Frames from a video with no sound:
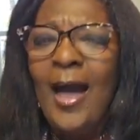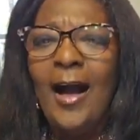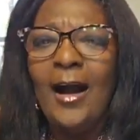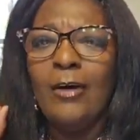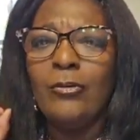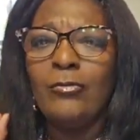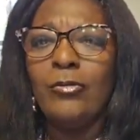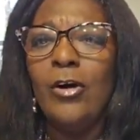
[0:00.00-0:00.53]
a
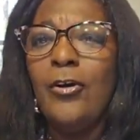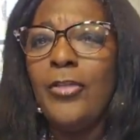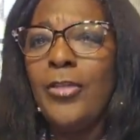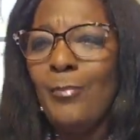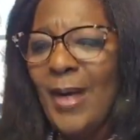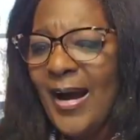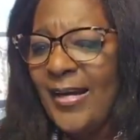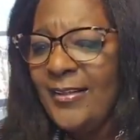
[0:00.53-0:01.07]
growth
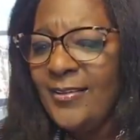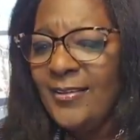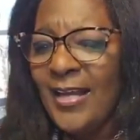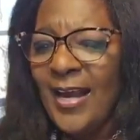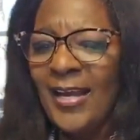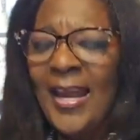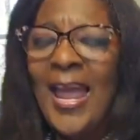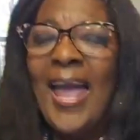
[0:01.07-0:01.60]

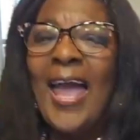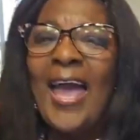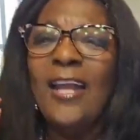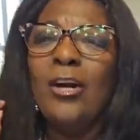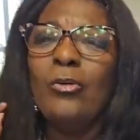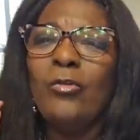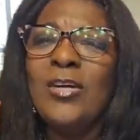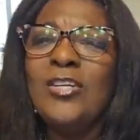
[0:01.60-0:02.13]
mindset, and
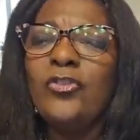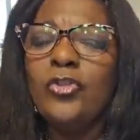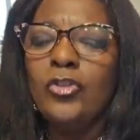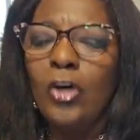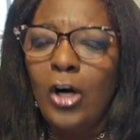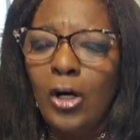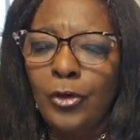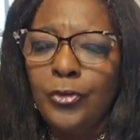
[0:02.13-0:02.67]
a
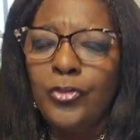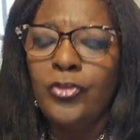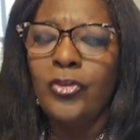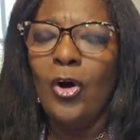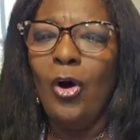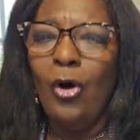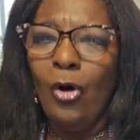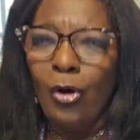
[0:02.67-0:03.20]

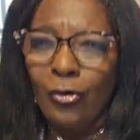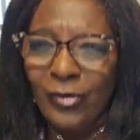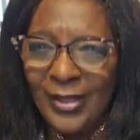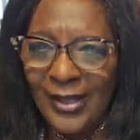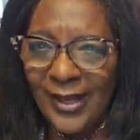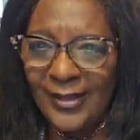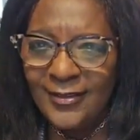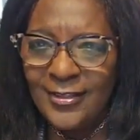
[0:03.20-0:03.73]

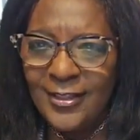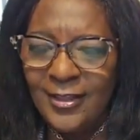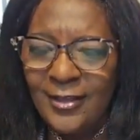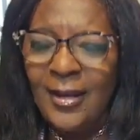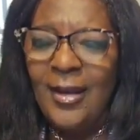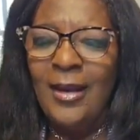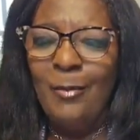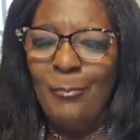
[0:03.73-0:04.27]

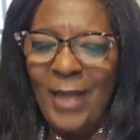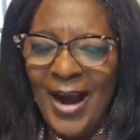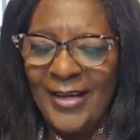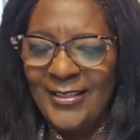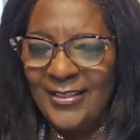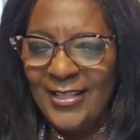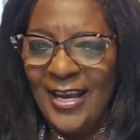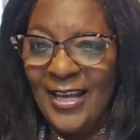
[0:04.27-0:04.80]
results-oriented
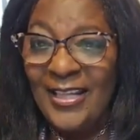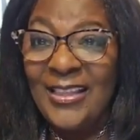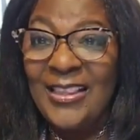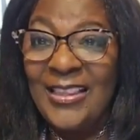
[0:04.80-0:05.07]
mindset.